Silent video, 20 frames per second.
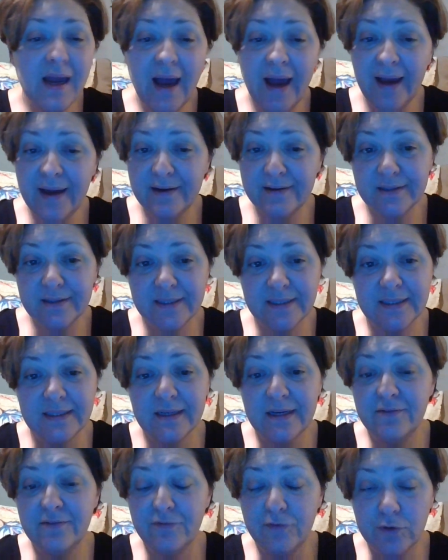
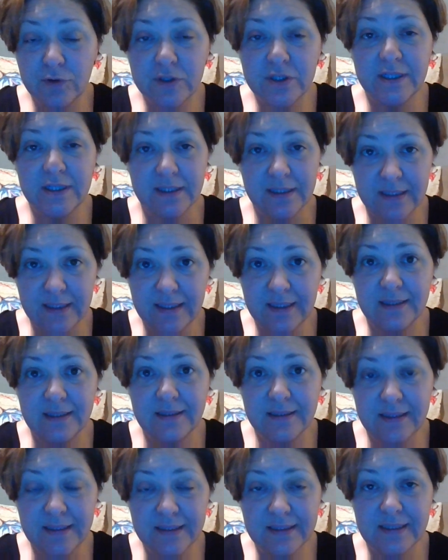
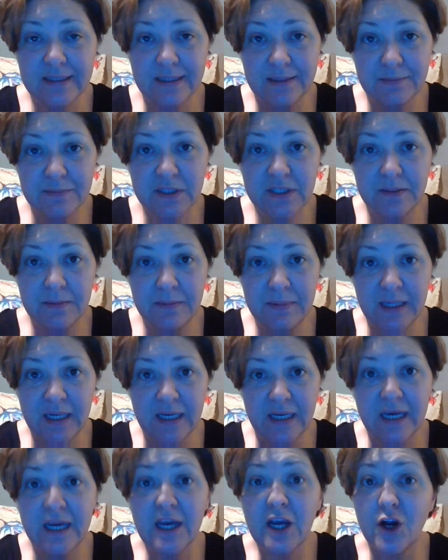Unfortunately, this seems to
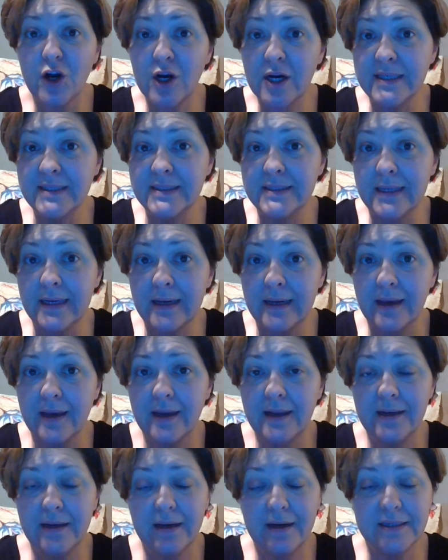be
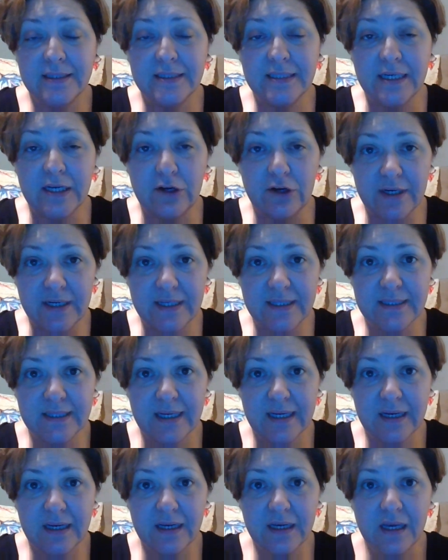increasing and not
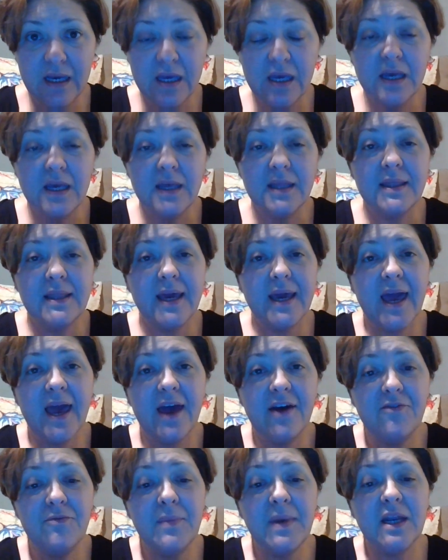decreasing. They
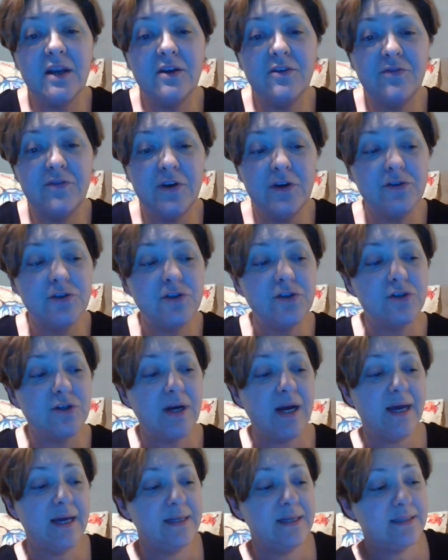have made a few
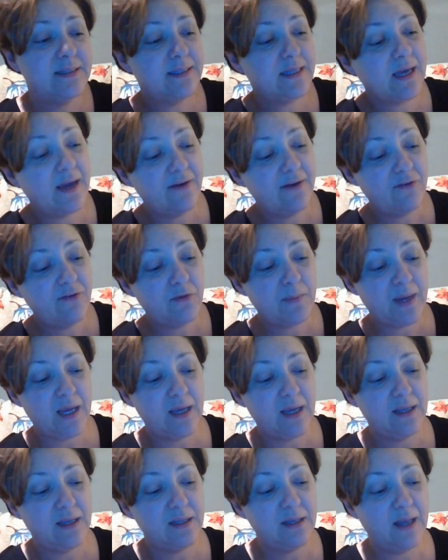strides. The
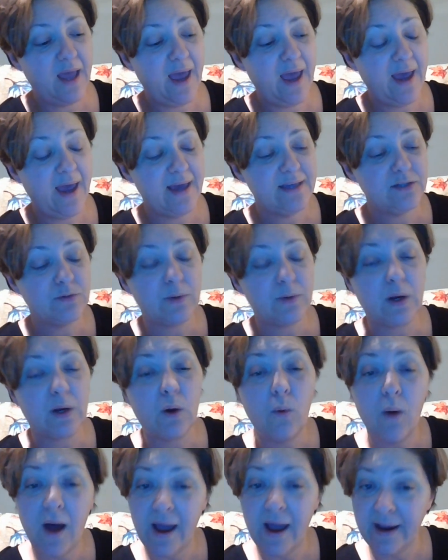government has
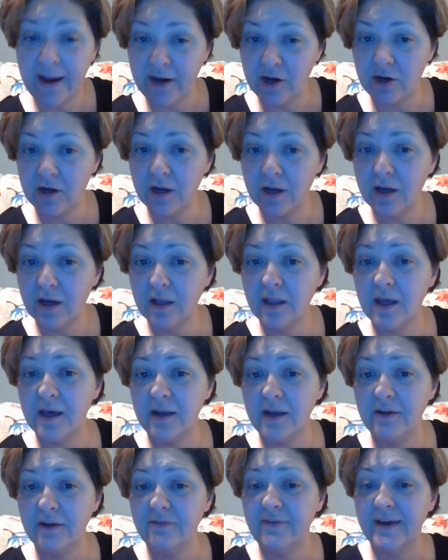required a
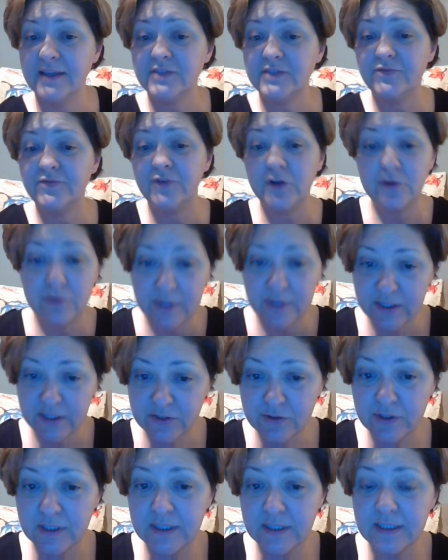lot of fast food
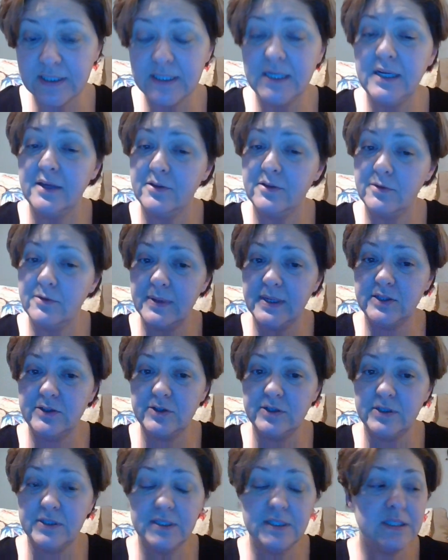restaurants and other
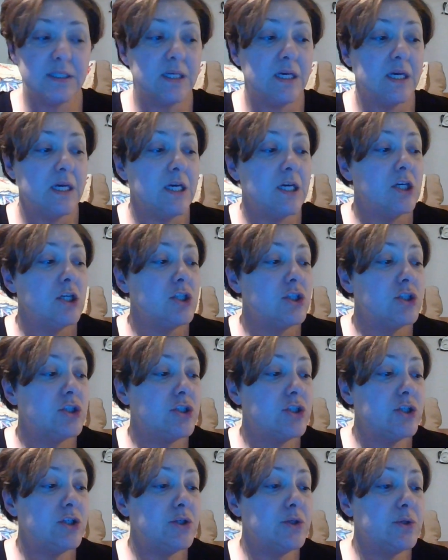restaurants
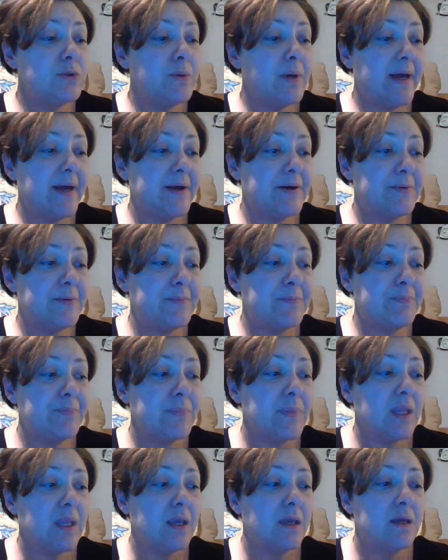to